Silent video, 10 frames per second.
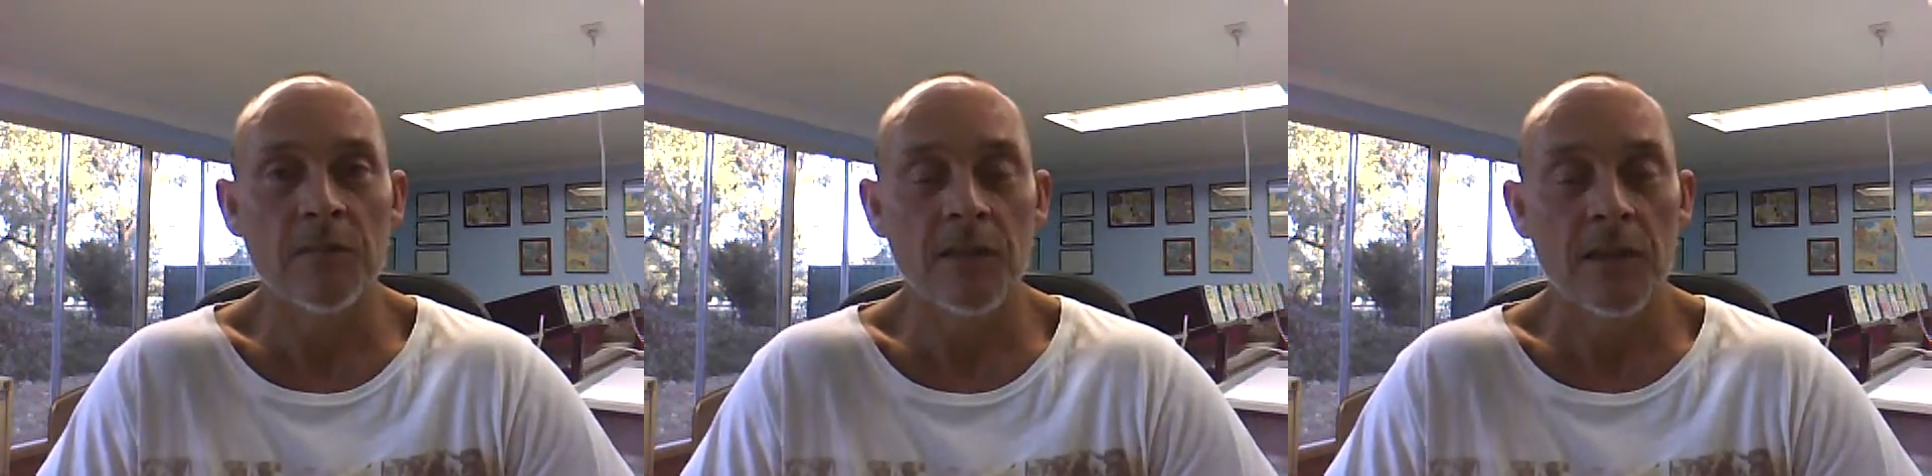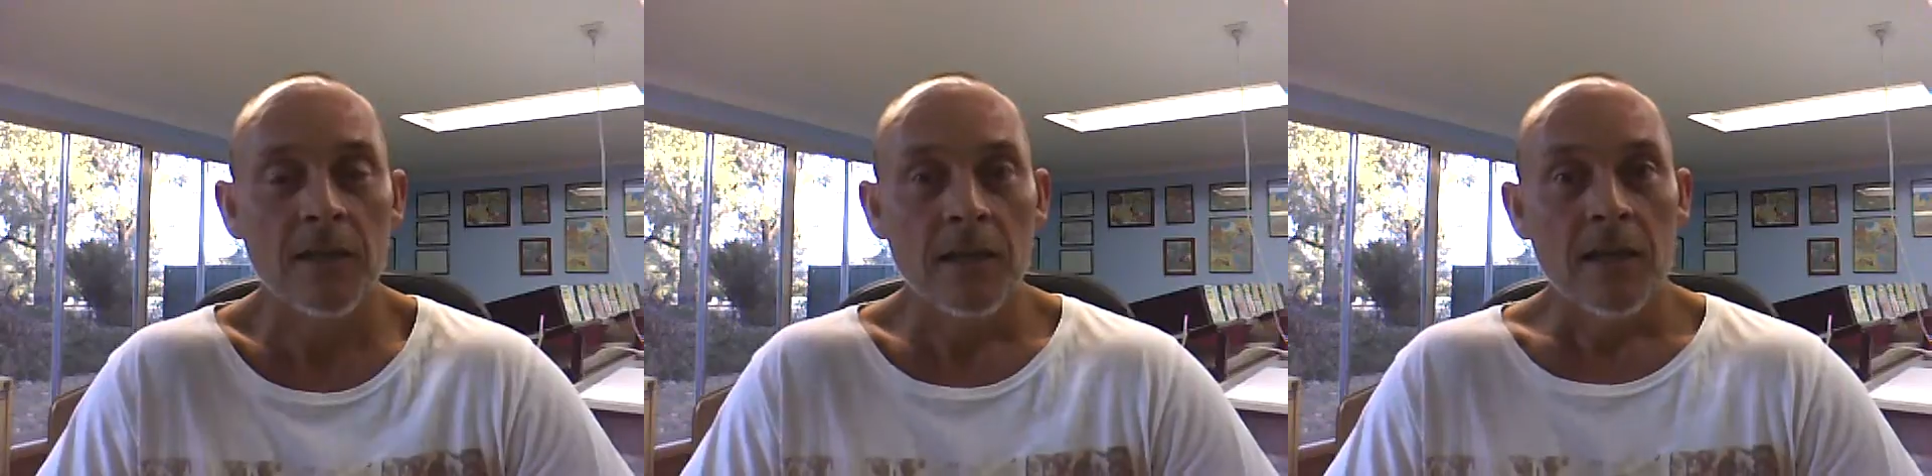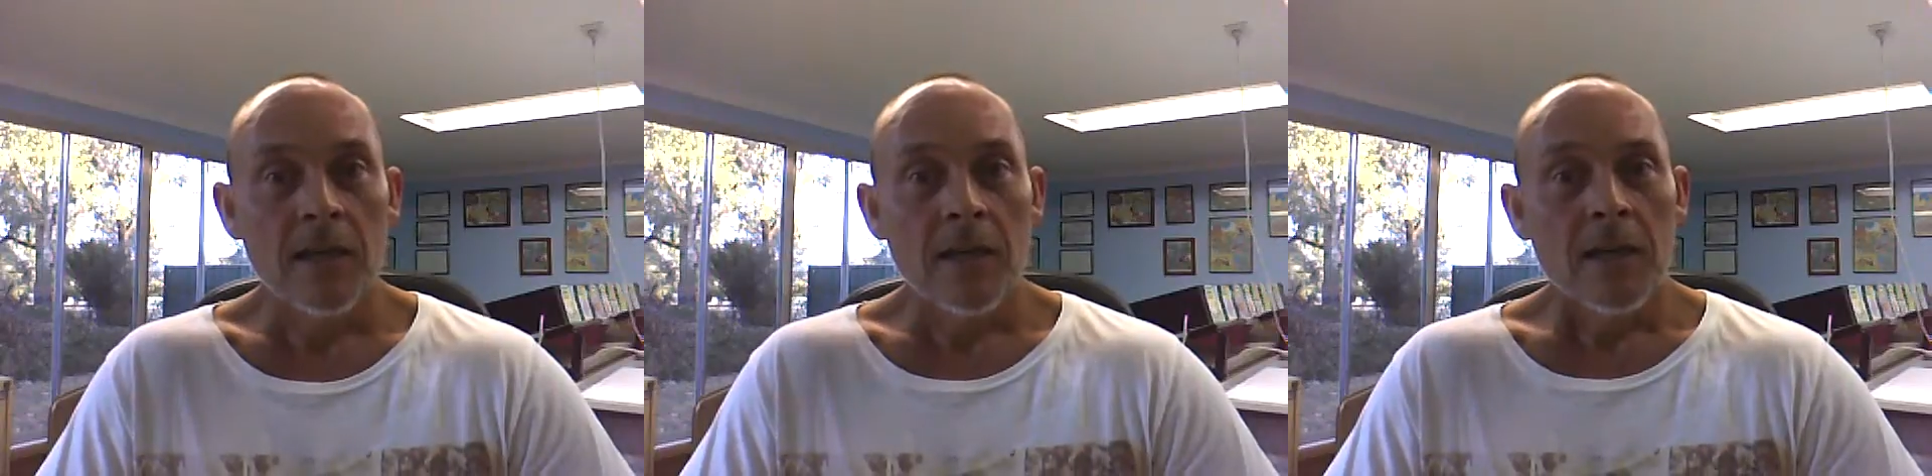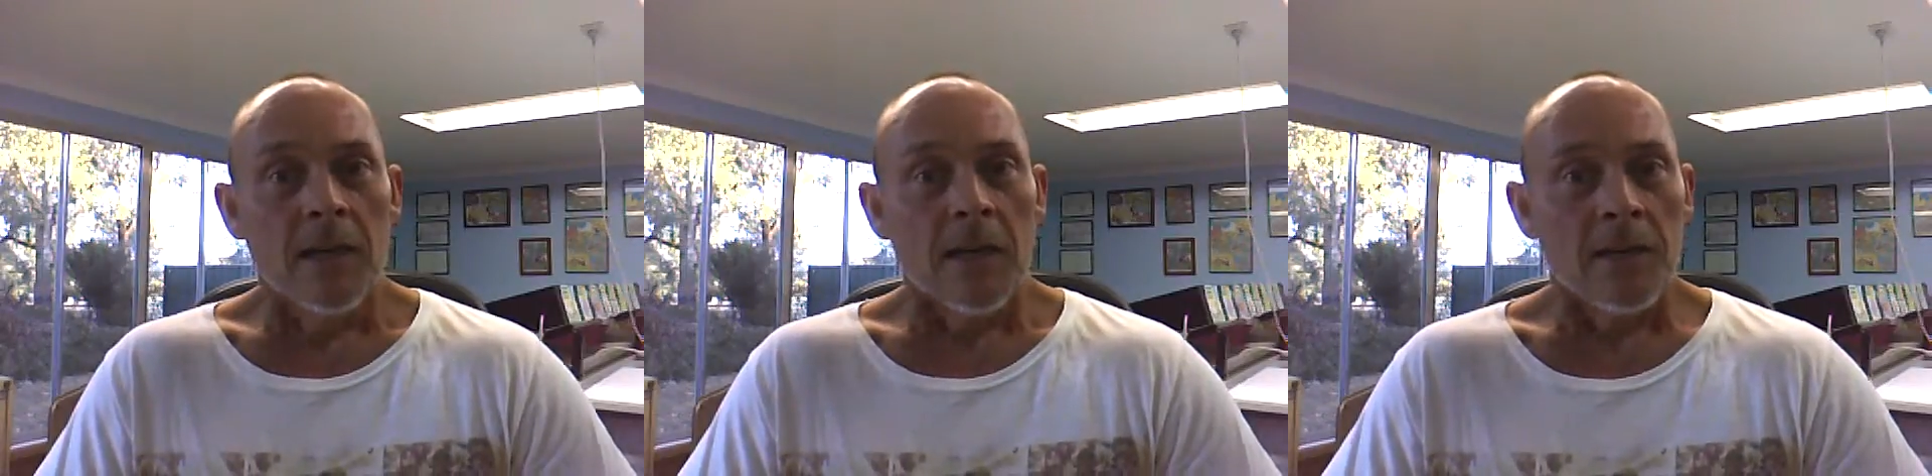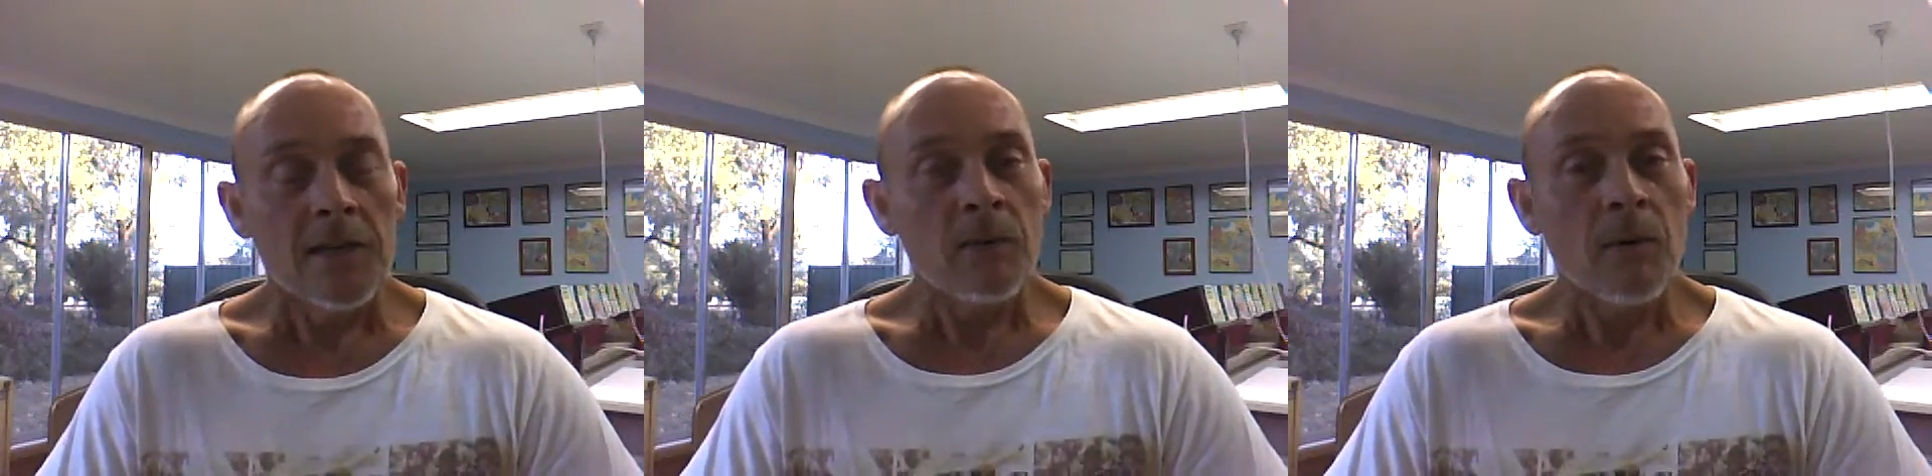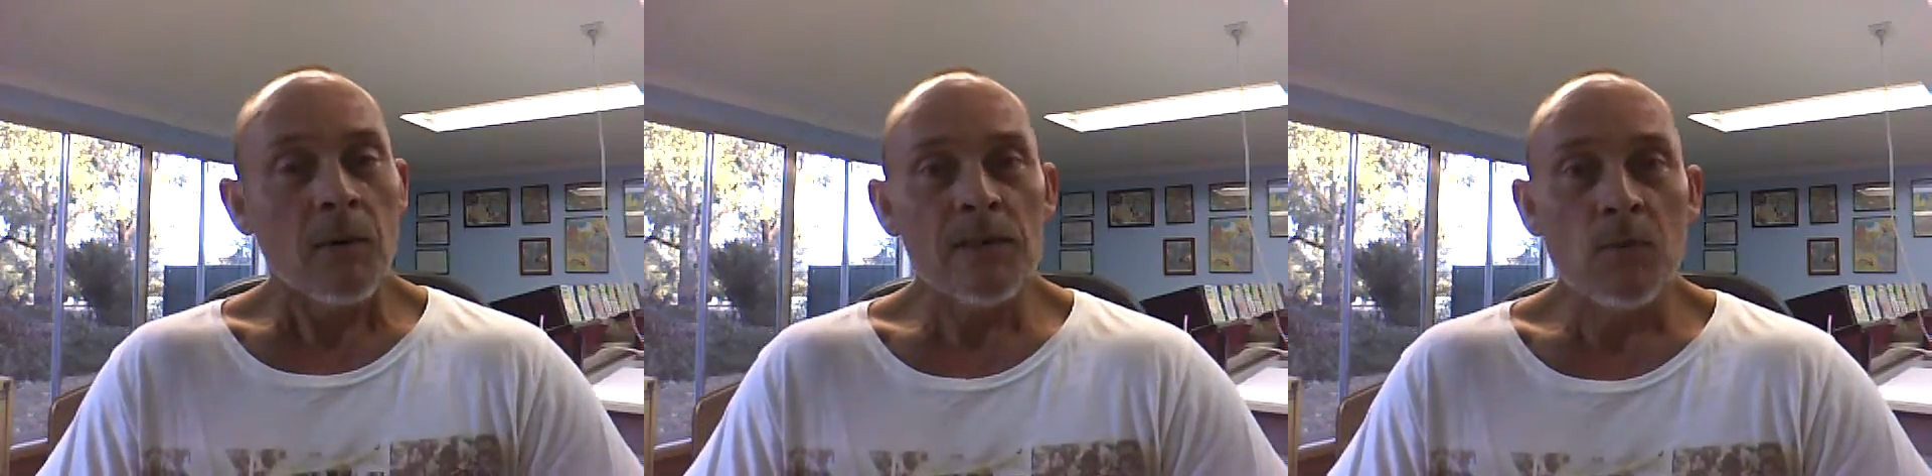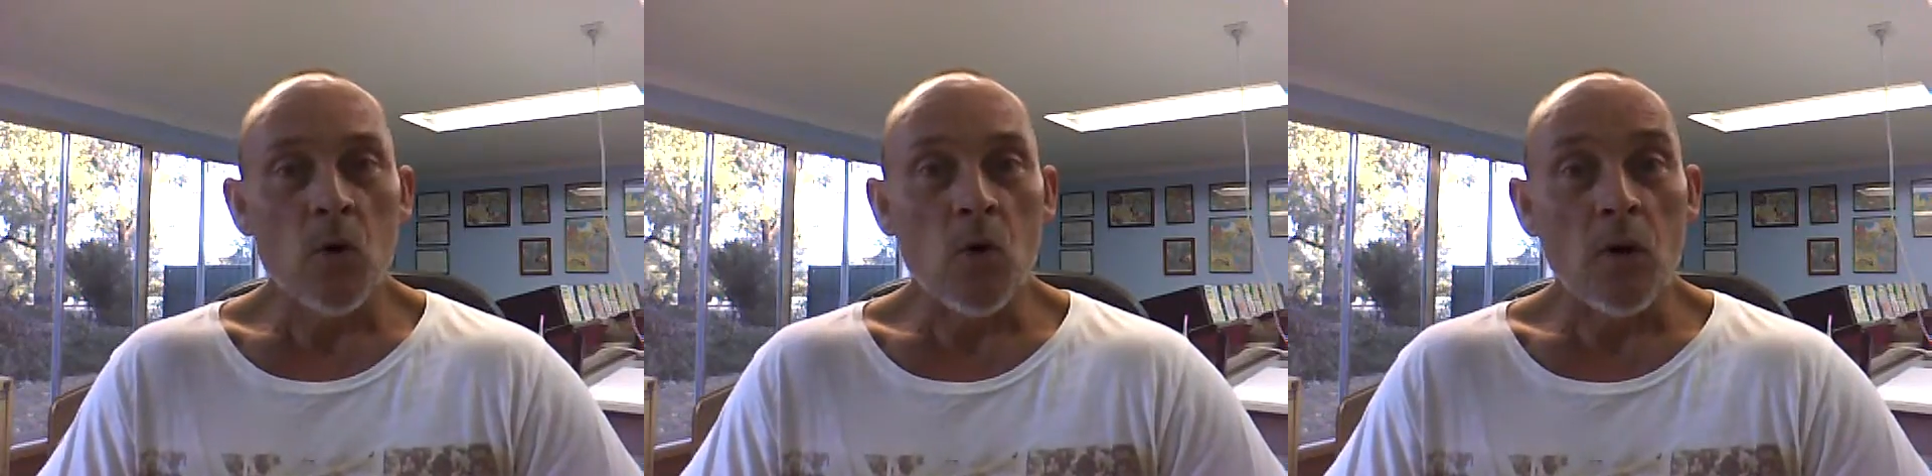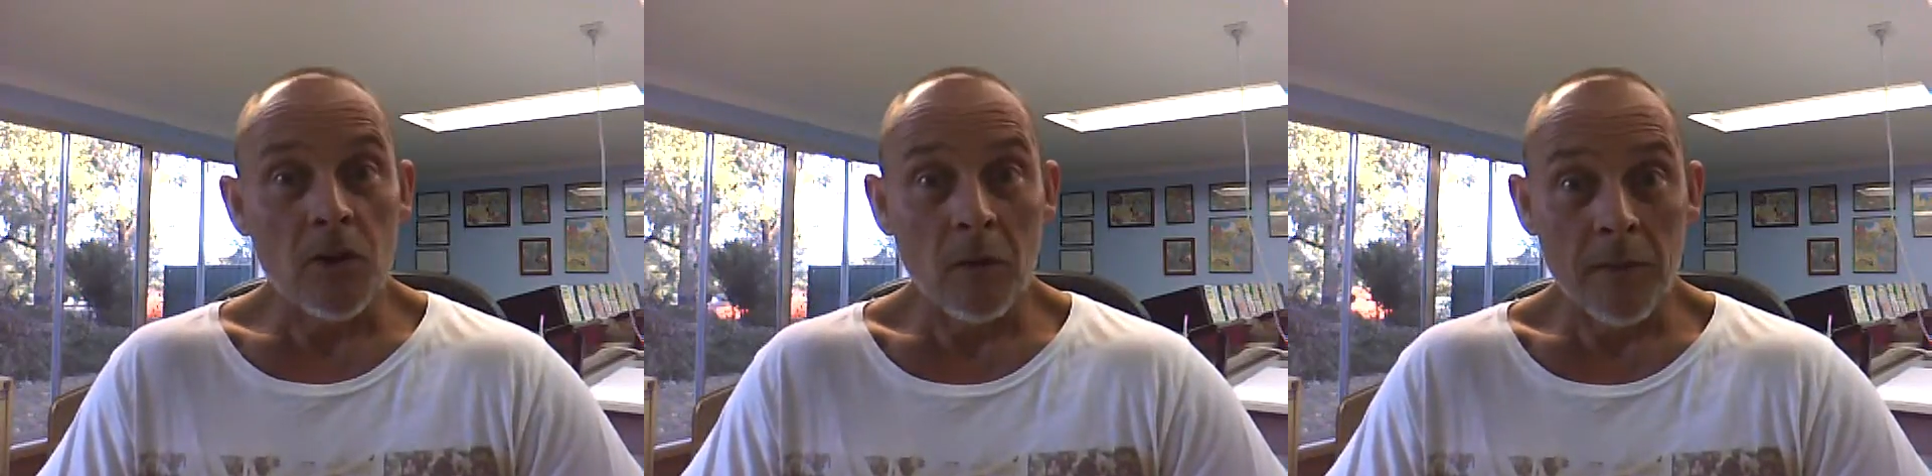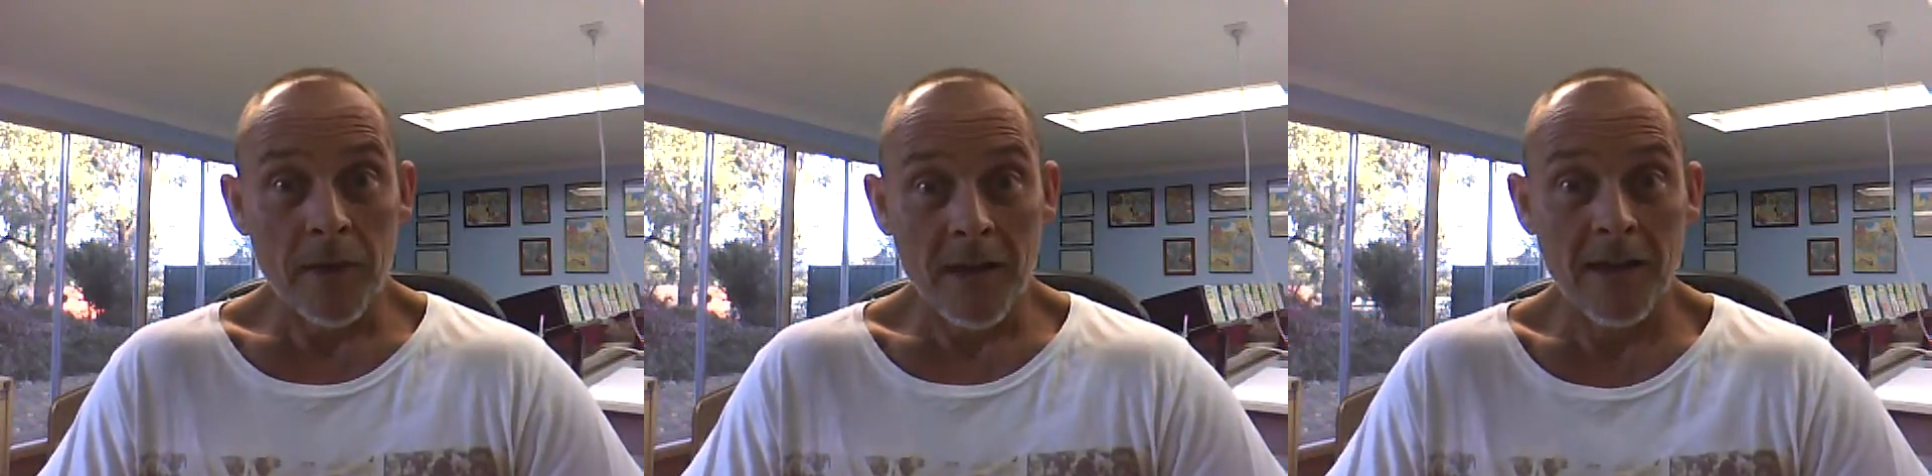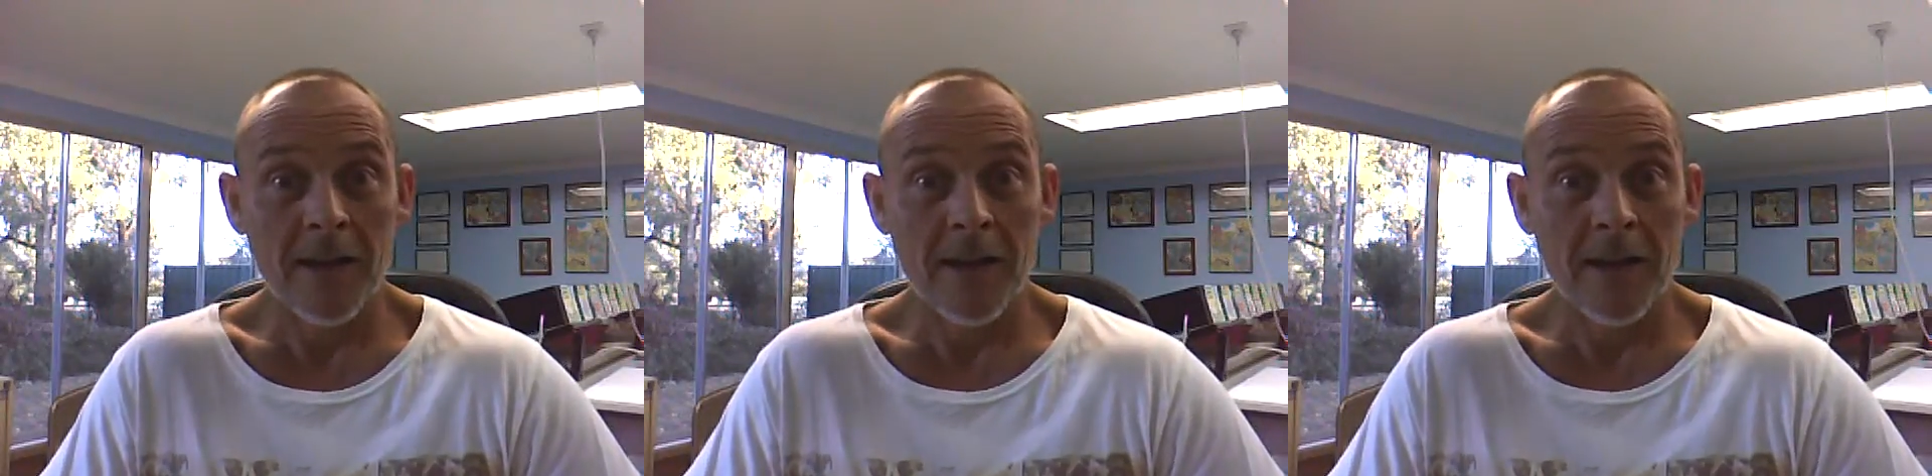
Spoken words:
but this one is more topic